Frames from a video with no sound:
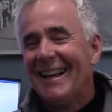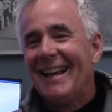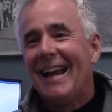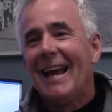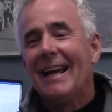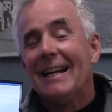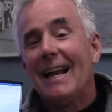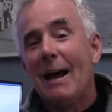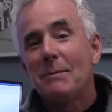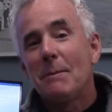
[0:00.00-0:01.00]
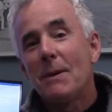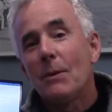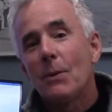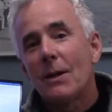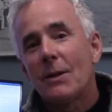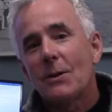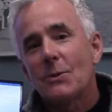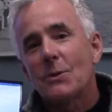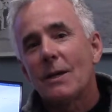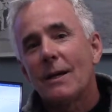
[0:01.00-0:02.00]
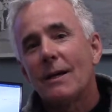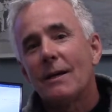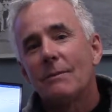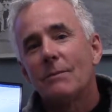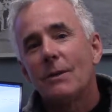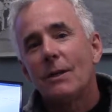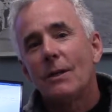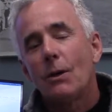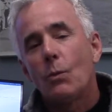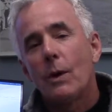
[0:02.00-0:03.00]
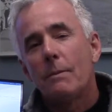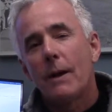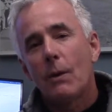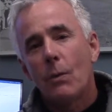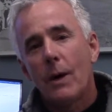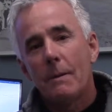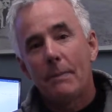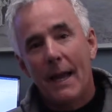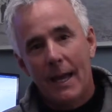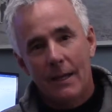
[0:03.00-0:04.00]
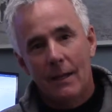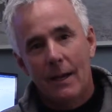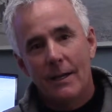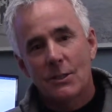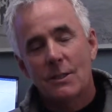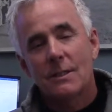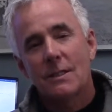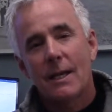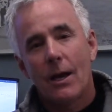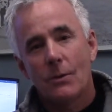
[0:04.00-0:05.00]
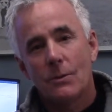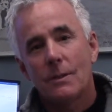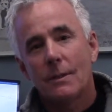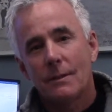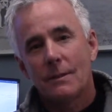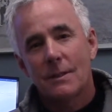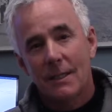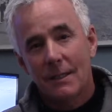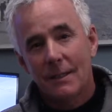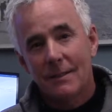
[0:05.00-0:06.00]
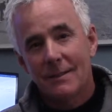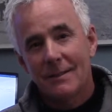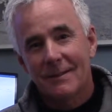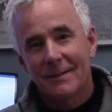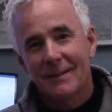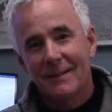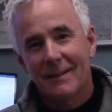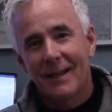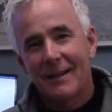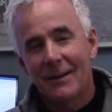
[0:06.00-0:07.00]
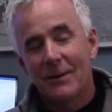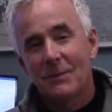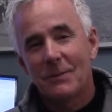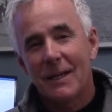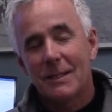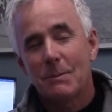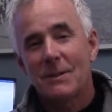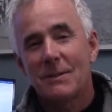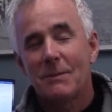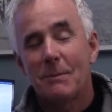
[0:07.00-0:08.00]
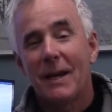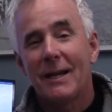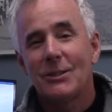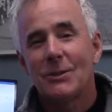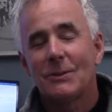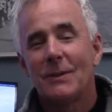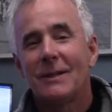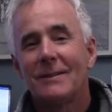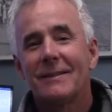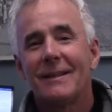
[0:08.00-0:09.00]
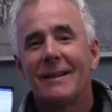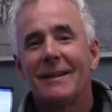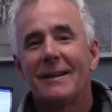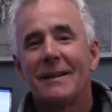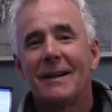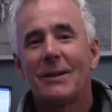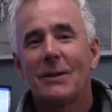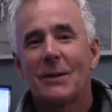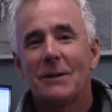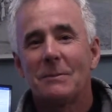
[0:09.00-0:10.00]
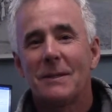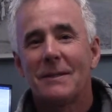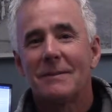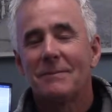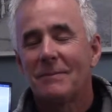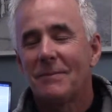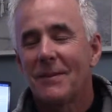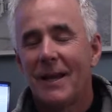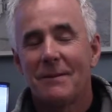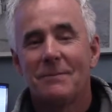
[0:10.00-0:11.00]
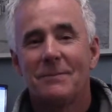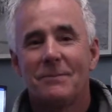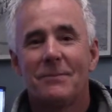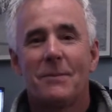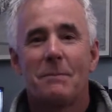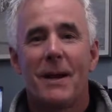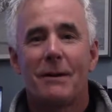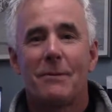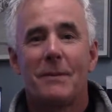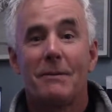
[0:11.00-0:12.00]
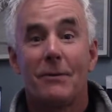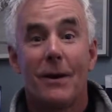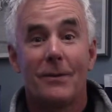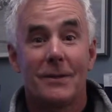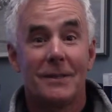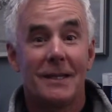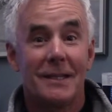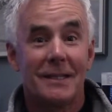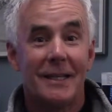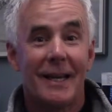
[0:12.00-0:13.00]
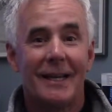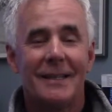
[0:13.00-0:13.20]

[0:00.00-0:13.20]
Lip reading: And it happened to be one of those, 1x1 panelized sound ceilings that are expensive to patch. Well, I heard a little bit of that from my father at the end of the day.